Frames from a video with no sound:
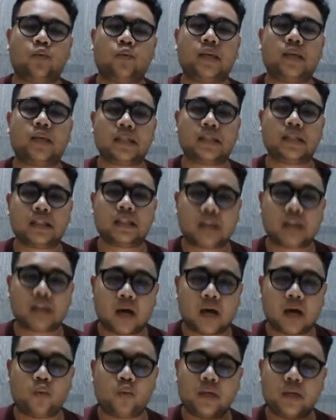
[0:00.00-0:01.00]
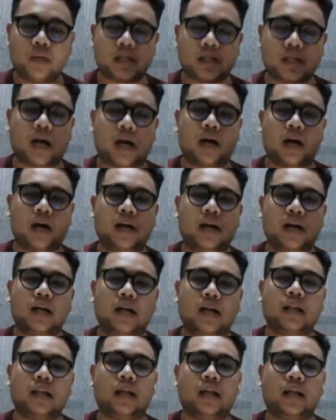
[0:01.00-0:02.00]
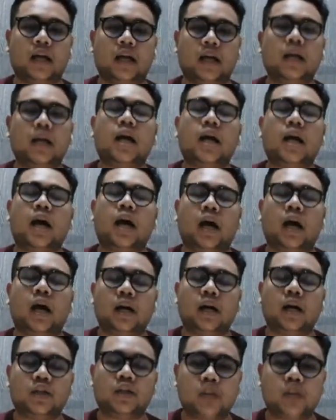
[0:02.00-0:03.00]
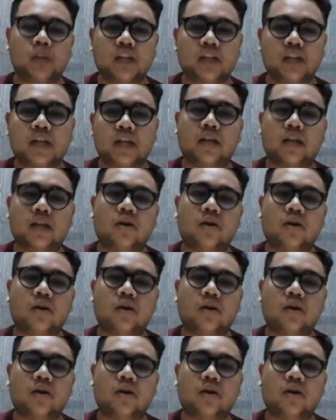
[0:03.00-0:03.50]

which are the change in cost